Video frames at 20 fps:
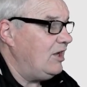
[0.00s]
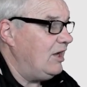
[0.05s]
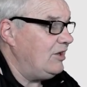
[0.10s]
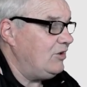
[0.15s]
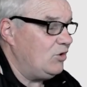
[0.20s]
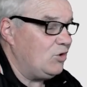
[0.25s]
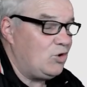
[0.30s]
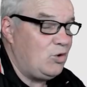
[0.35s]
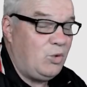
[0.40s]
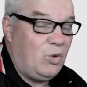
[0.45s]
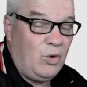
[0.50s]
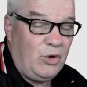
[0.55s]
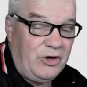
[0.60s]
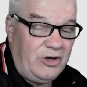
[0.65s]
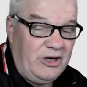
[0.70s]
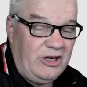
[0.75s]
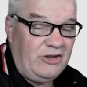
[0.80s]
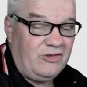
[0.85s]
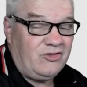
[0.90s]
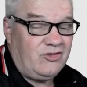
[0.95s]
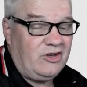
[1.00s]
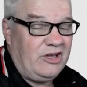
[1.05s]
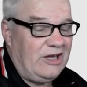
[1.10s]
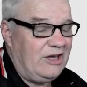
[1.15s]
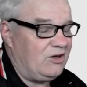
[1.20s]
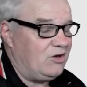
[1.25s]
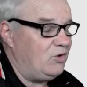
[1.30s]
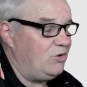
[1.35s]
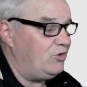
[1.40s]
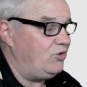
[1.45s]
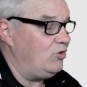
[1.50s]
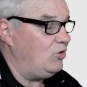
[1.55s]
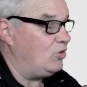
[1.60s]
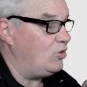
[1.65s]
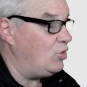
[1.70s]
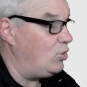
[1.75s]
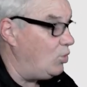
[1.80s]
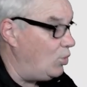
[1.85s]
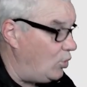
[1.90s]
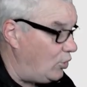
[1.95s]
your coordinates, how good your
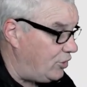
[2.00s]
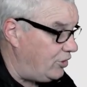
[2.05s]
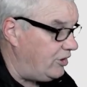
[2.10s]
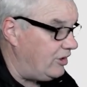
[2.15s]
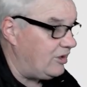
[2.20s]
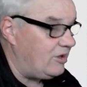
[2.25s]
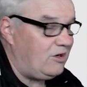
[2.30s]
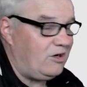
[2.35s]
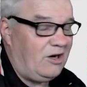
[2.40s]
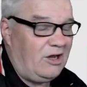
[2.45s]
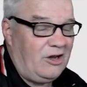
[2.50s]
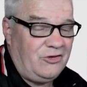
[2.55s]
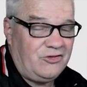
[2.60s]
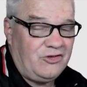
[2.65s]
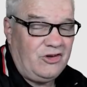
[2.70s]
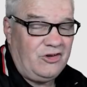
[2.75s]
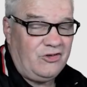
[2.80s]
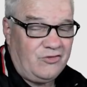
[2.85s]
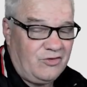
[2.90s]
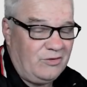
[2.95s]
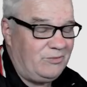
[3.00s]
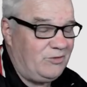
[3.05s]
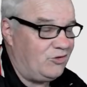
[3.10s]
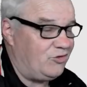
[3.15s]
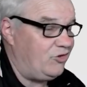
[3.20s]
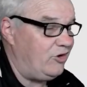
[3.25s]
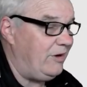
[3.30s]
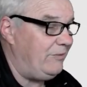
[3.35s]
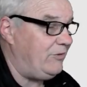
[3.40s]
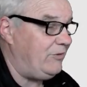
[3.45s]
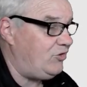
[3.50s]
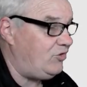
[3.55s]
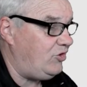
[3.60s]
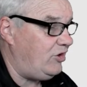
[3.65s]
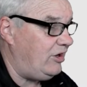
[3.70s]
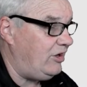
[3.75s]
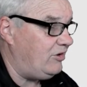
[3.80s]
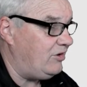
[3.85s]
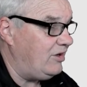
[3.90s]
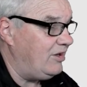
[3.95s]
coordinate close is from your Travis
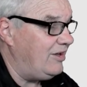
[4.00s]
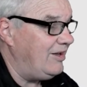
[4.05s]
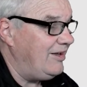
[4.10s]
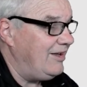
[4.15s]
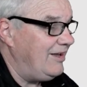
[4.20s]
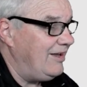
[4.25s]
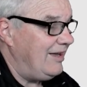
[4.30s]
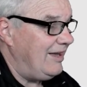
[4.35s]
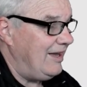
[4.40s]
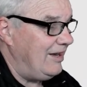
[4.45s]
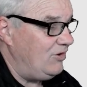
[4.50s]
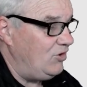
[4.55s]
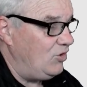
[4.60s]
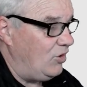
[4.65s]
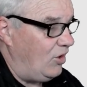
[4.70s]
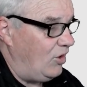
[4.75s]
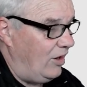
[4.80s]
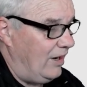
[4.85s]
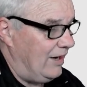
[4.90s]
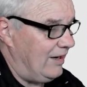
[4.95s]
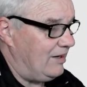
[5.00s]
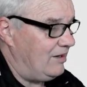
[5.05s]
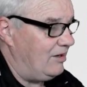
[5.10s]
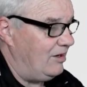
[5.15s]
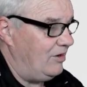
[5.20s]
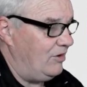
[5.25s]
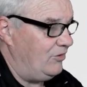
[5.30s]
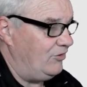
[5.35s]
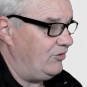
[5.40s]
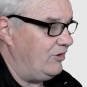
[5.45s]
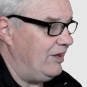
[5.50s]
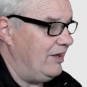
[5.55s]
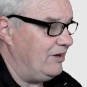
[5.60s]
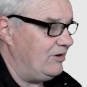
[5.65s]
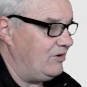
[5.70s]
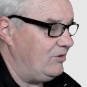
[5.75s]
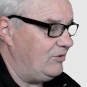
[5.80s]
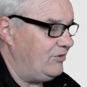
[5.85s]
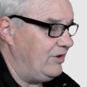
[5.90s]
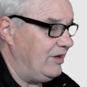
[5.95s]
sheet, and your height close, how
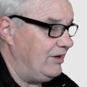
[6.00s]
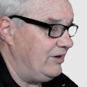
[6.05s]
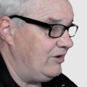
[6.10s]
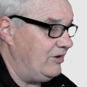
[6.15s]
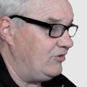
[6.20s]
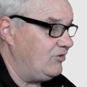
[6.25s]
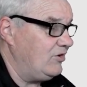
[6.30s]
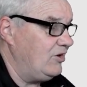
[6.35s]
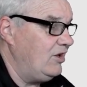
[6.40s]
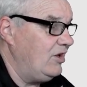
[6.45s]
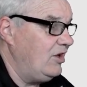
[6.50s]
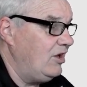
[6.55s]
good that is.